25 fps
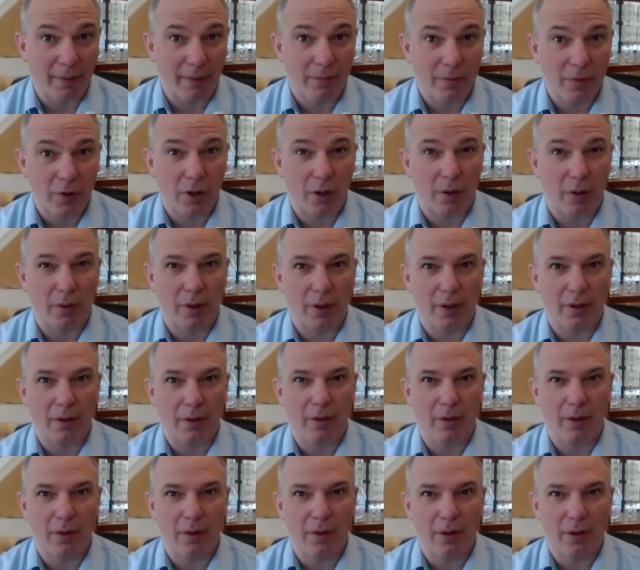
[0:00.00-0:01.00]
So
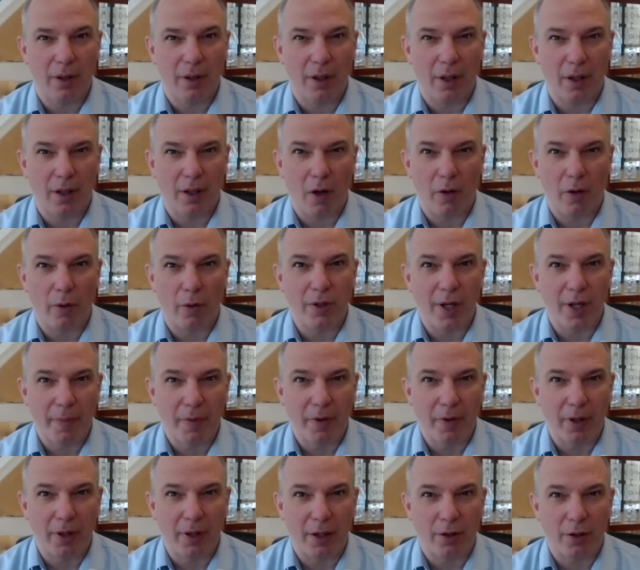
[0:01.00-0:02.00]
although depth
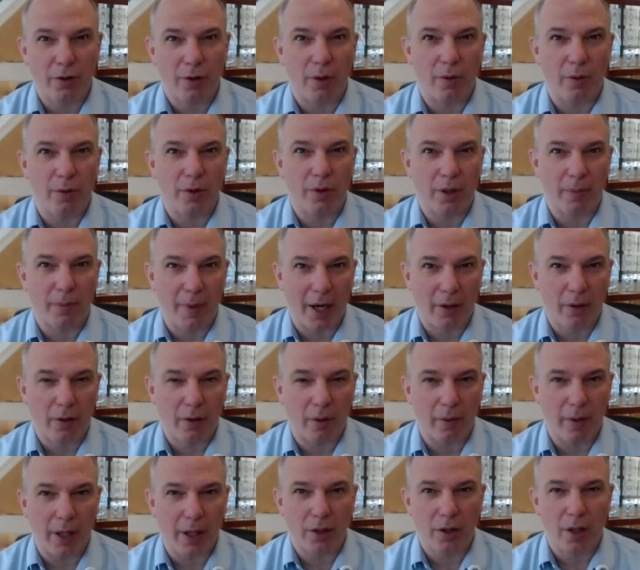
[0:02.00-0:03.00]
electrodes and
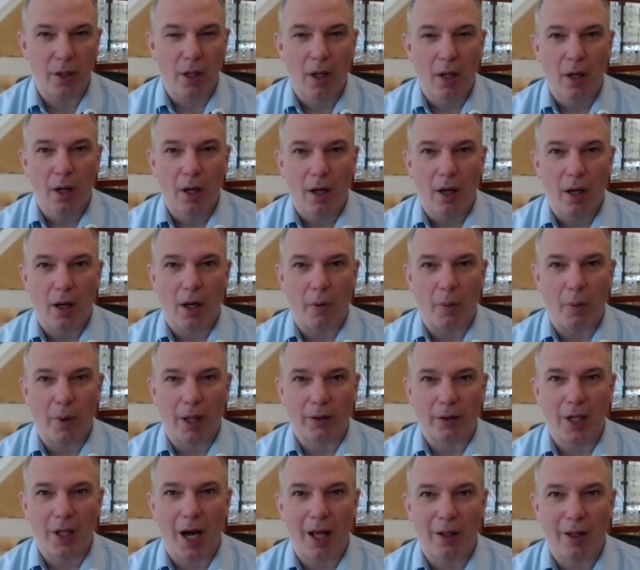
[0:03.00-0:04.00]
microarrays are well
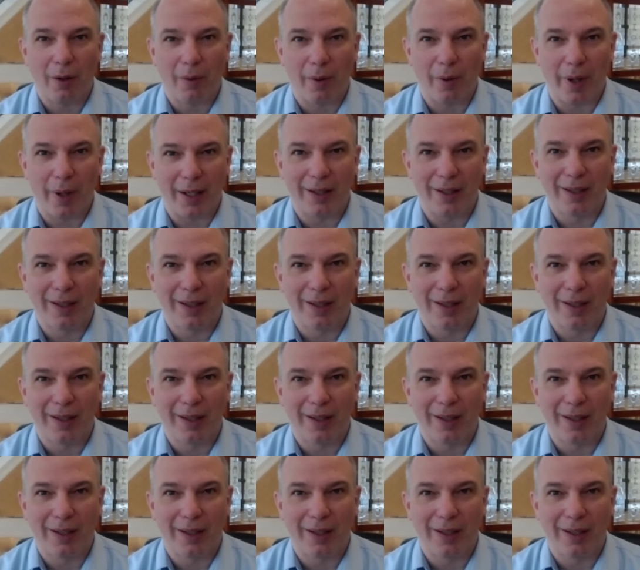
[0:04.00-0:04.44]
tolerated,